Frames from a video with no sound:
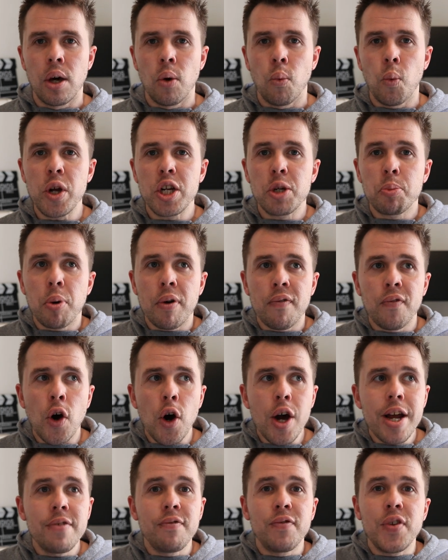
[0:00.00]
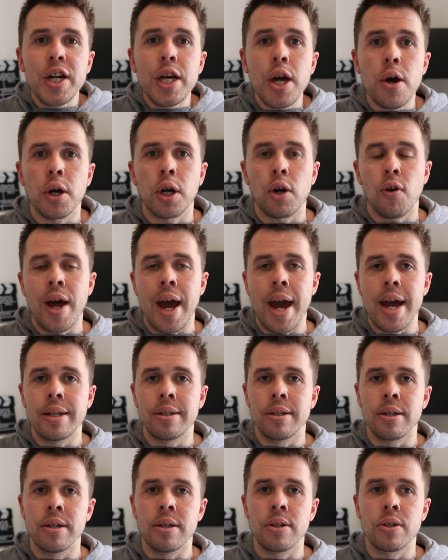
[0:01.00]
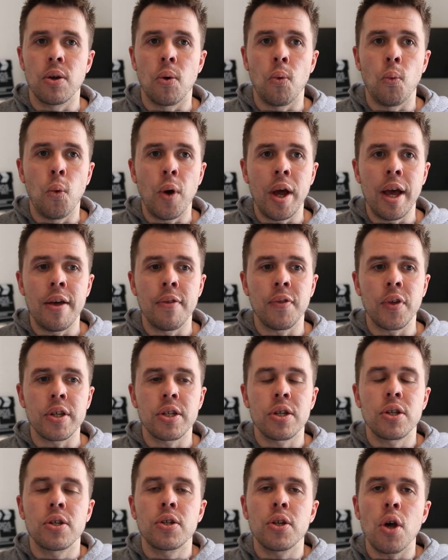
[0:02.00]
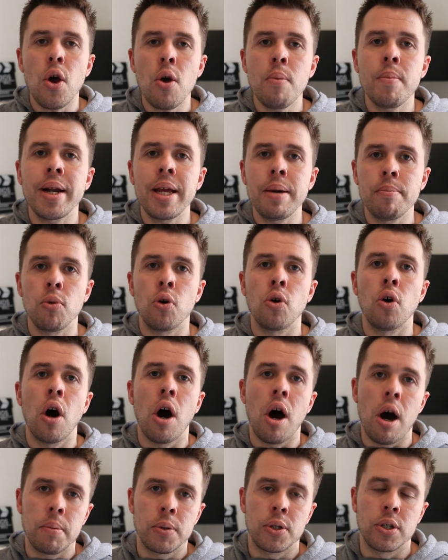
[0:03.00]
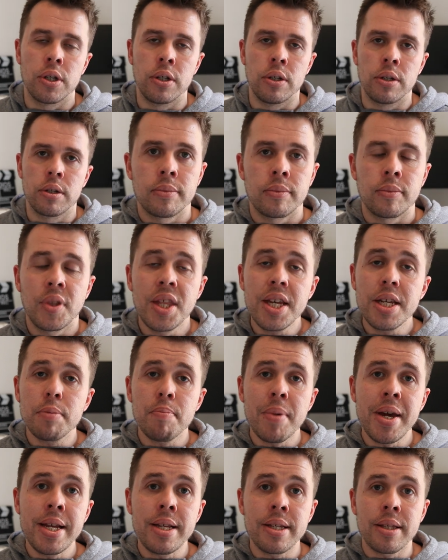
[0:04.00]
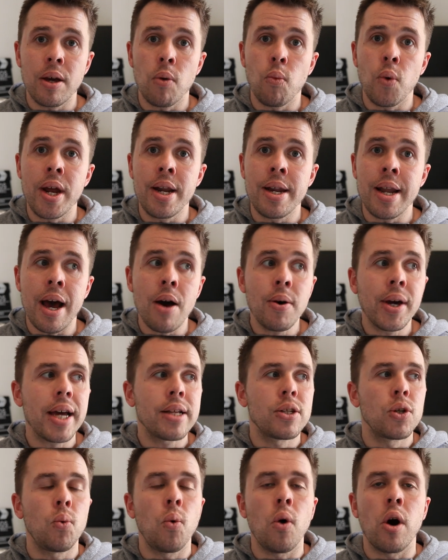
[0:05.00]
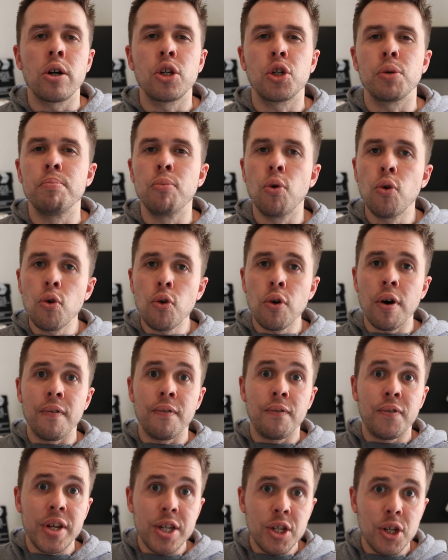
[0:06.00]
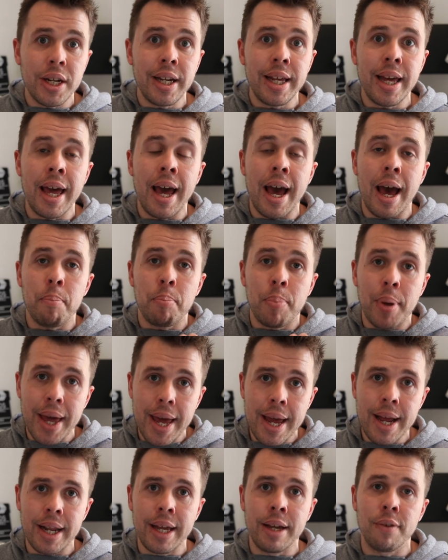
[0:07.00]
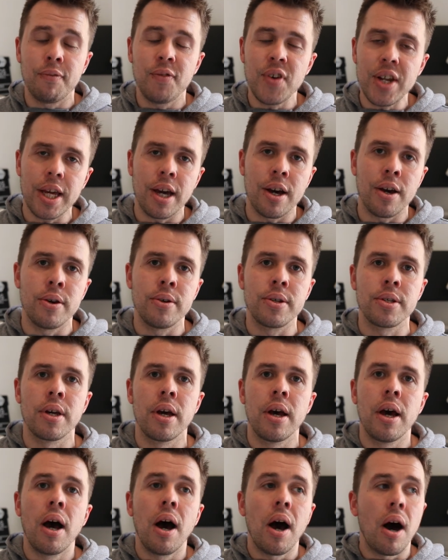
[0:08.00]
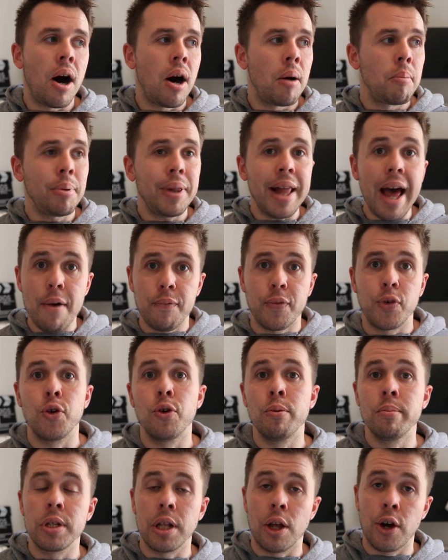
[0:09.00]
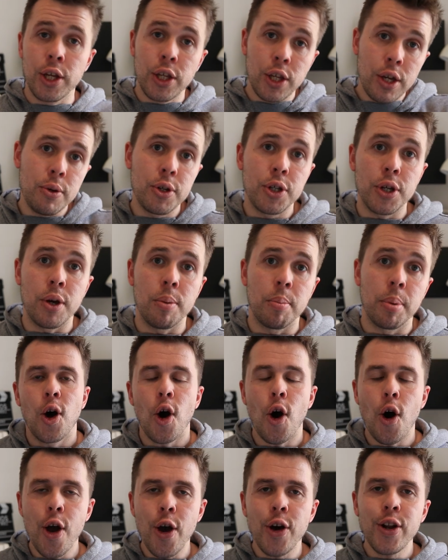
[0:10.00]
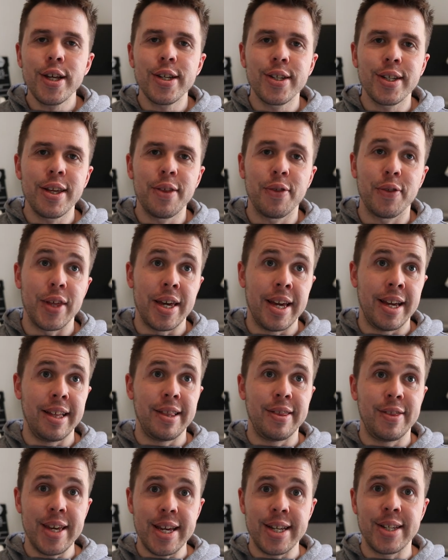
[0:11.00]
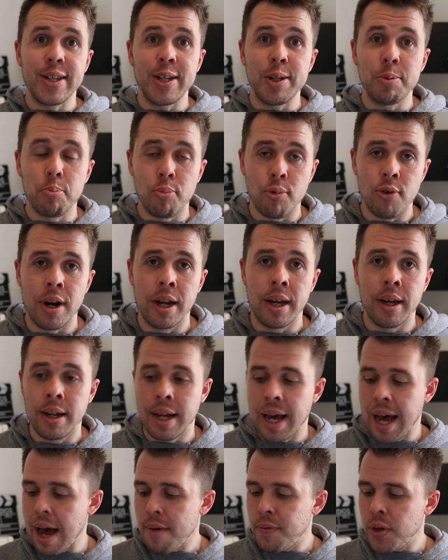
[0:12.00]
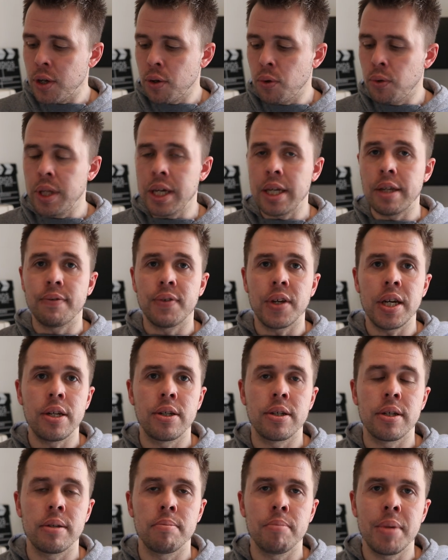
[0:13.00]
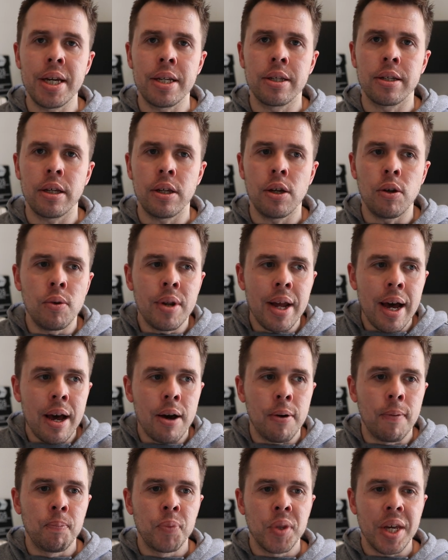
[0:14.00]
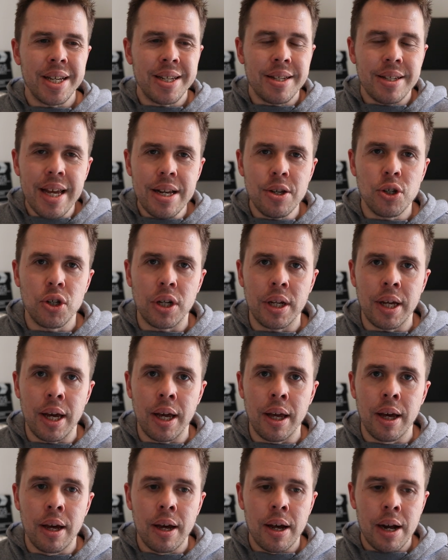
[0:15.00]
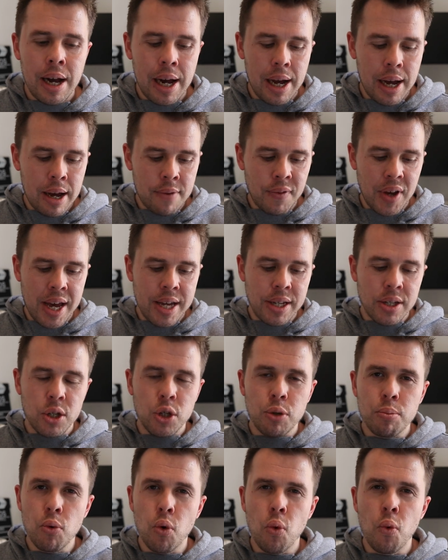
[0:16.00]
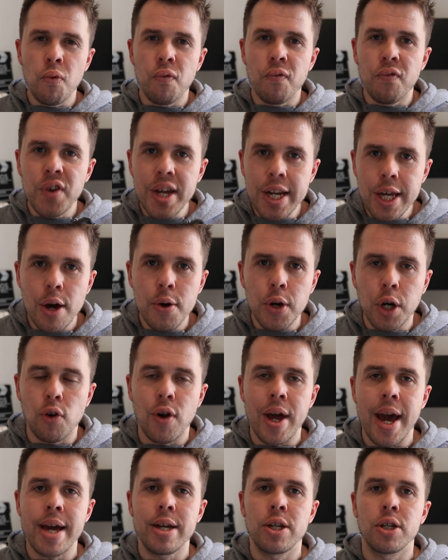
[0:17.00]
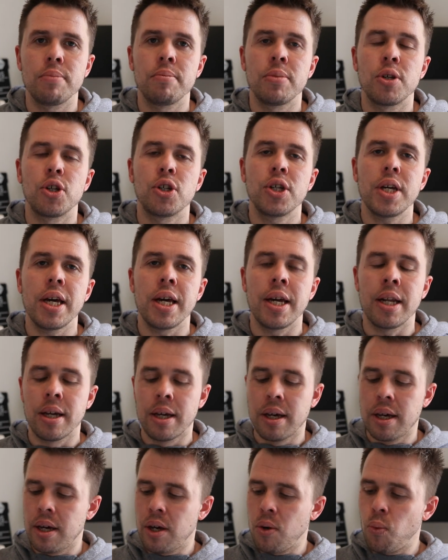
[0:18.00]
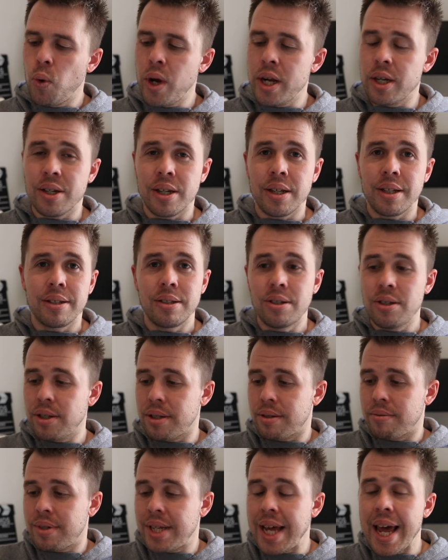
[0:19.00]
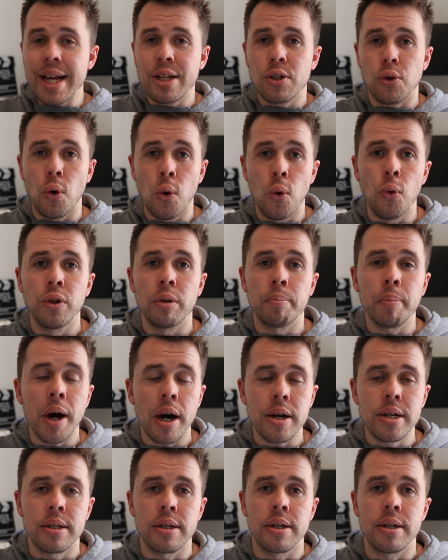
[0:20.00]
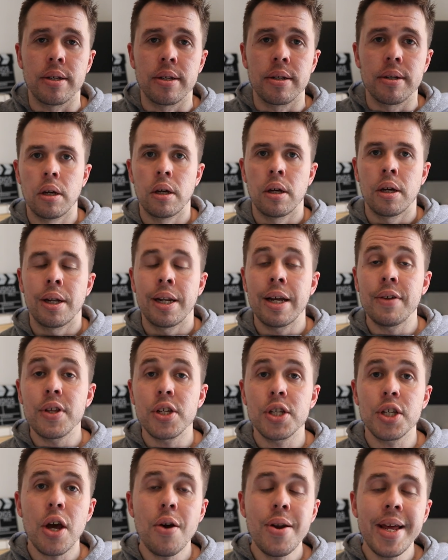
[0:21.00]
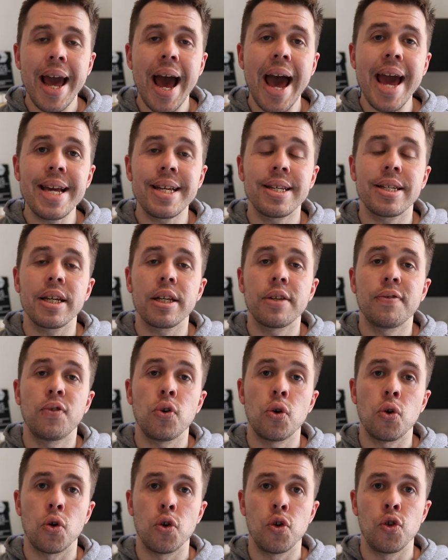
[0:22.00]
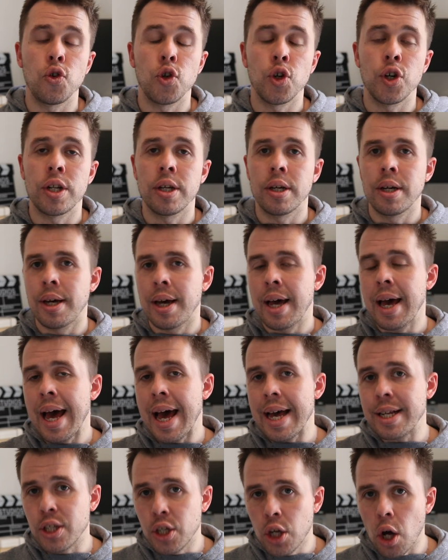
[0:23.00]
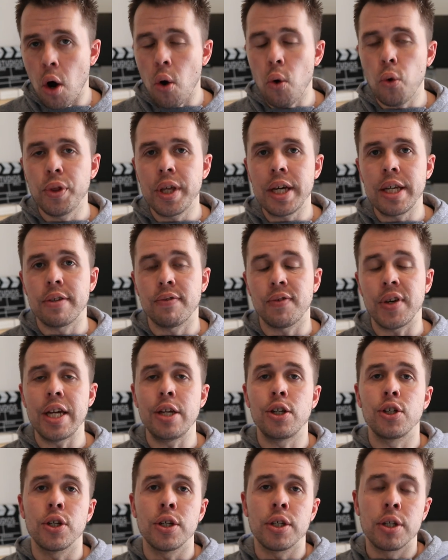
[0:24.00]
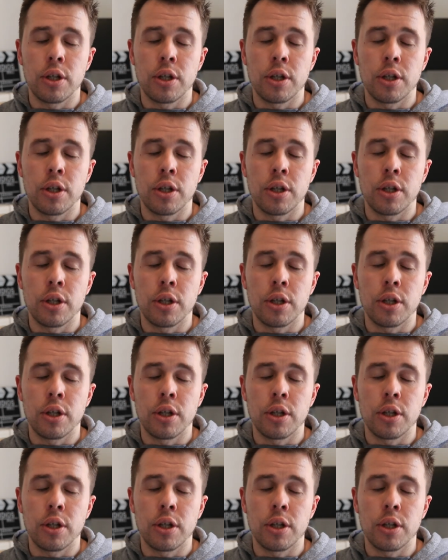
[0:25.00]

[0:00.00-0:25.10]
which provide video creators with so many more options. This means that we now get to watch more visually appealing videos on platforms like YouTube. I honestly think this is brilliant. Having all these features means that you now essentially have a small video creation machine which just ticks all the boxes. Now the Sony a6400 has got all these features